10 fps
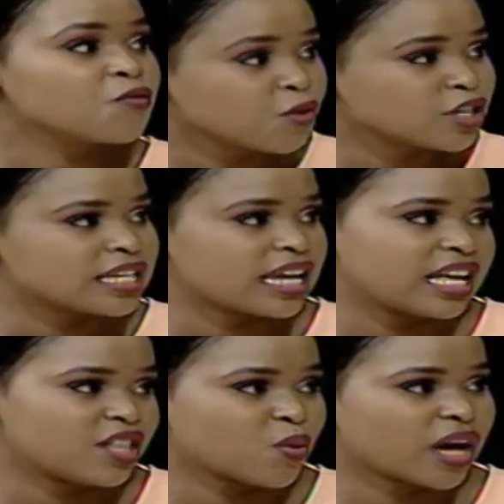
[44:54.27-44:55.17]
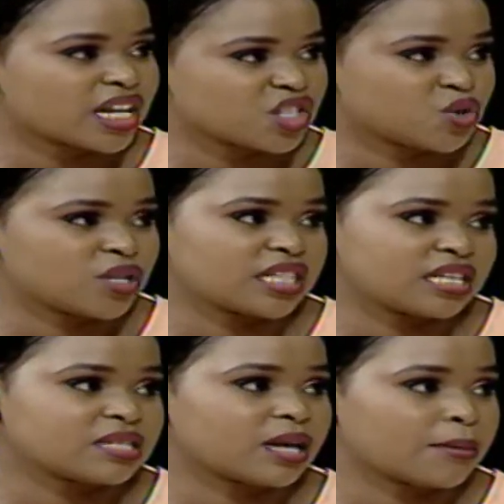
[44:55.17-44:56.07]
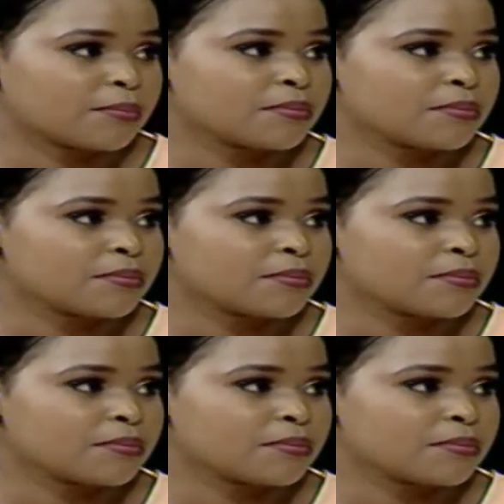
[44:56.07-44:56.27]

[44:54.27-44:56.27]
frontline health workers For, during Fortunately,